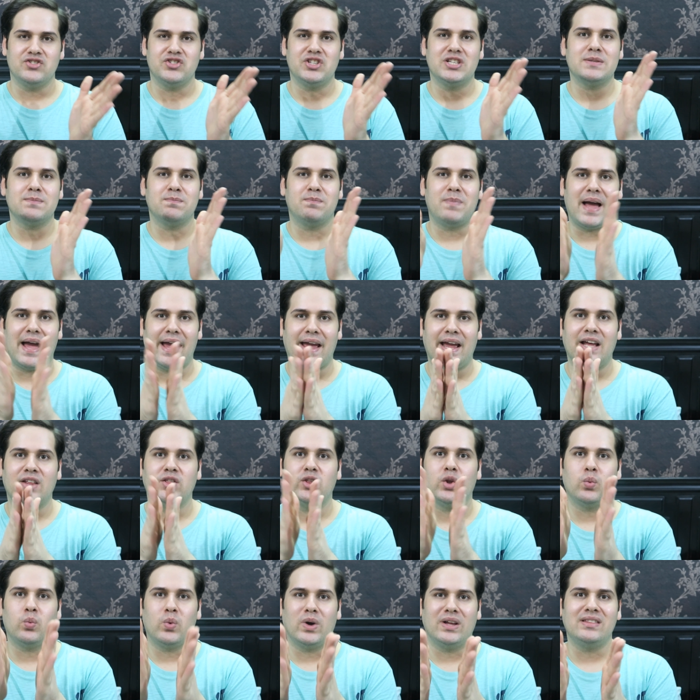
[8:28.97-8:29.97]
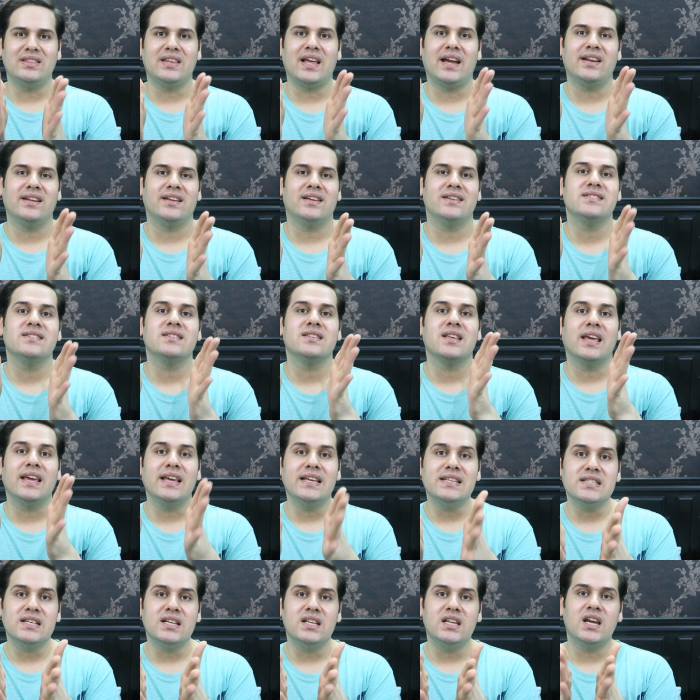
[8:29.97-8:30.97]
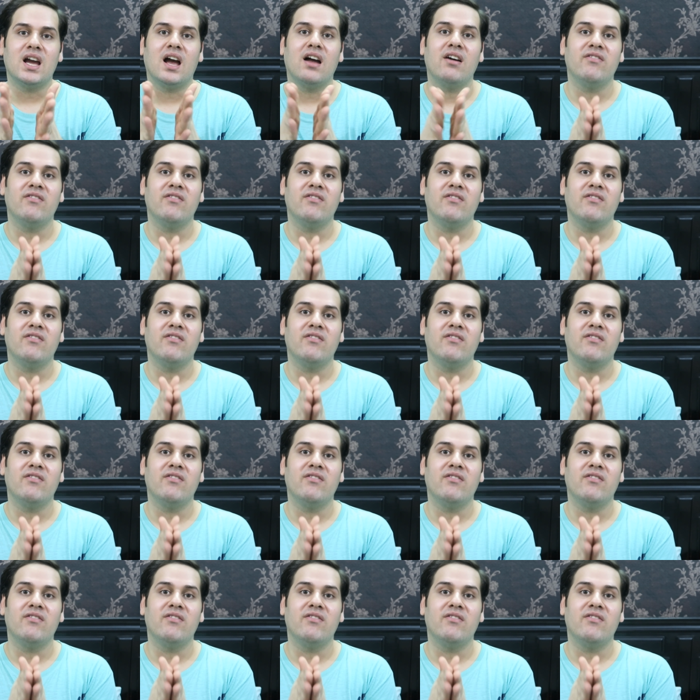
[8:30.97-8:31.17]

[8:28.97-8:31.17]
Just buy the one that is easily